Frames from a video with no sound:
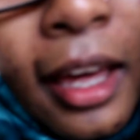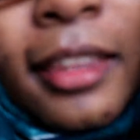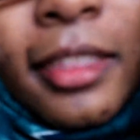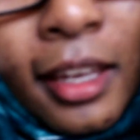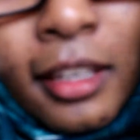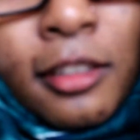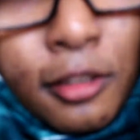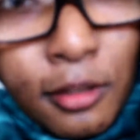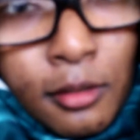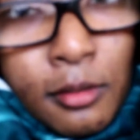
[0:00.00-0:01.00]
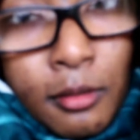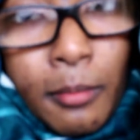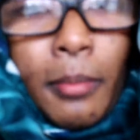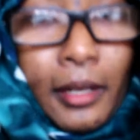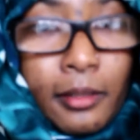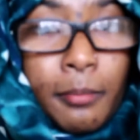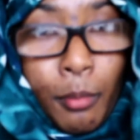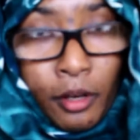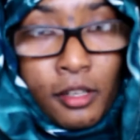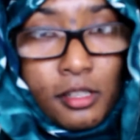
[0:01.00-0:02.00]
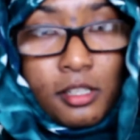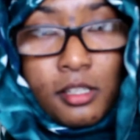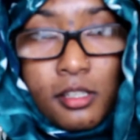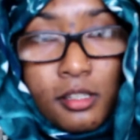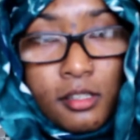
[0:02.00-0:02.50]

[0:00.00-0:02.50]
that they do backbite.